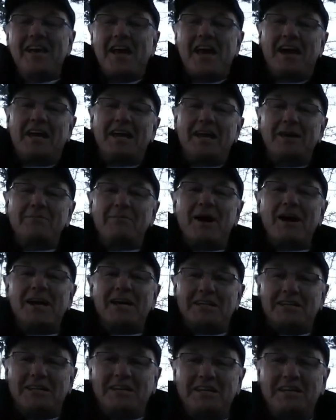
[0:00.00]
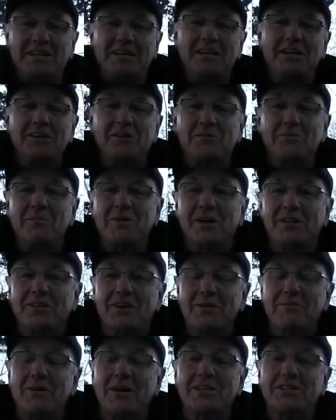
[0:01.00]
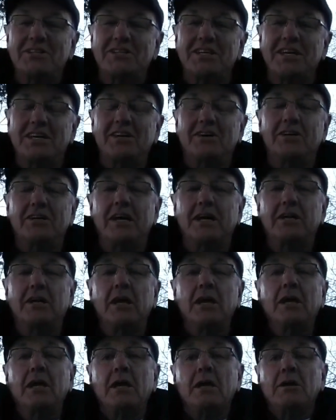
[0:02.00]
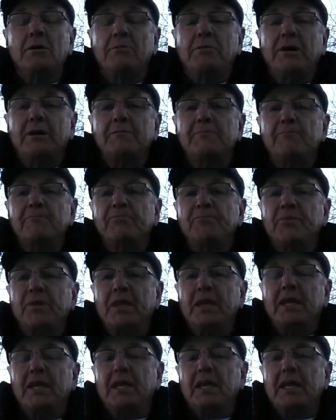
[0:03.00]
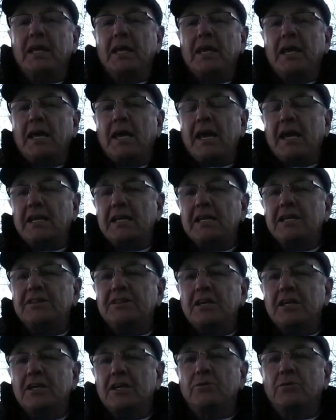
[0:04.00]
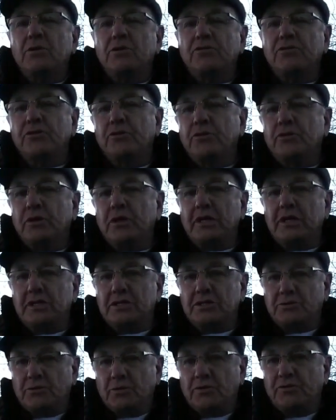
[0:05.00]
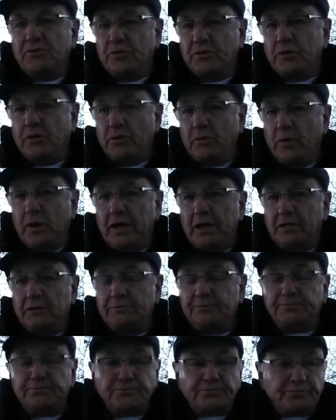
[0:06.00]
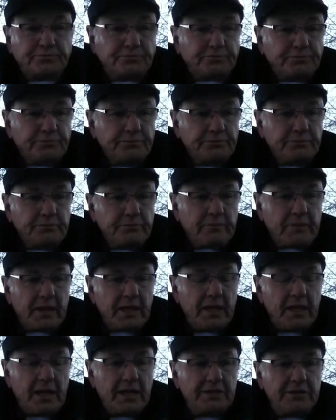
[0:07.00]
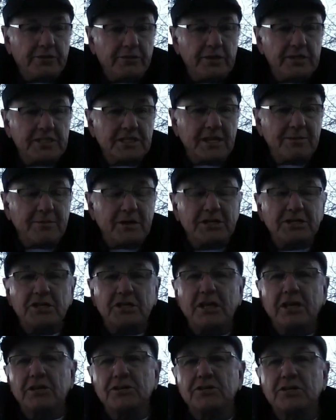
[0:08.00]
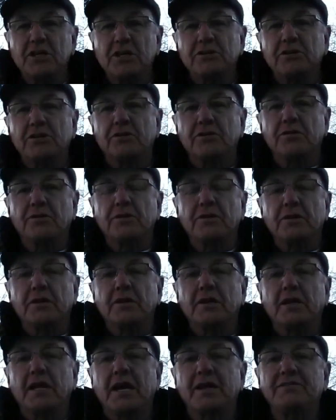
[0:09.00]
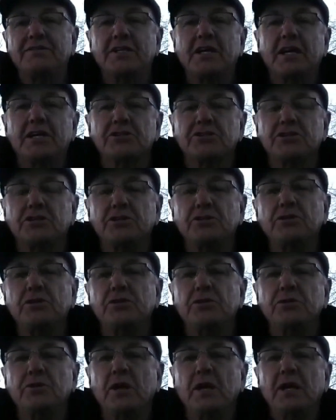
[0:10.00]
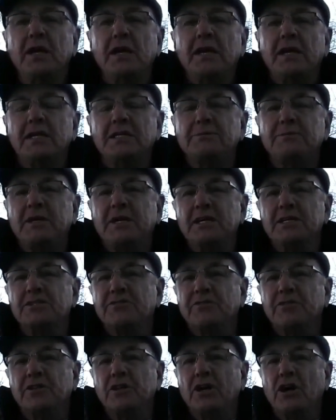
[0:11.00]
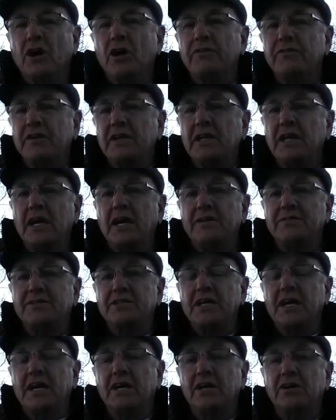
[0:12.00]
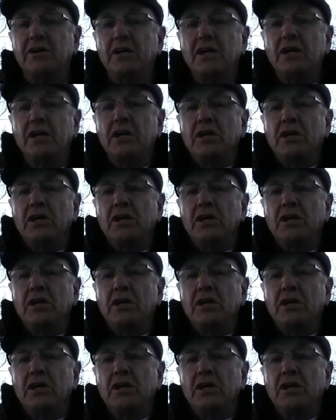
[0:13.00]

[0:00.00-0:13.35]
And I might, in another month, I might just head on down. But anything worth doing is worth doing well. And the reason I mention those other lifestyles to you is because for the RV lifestyle,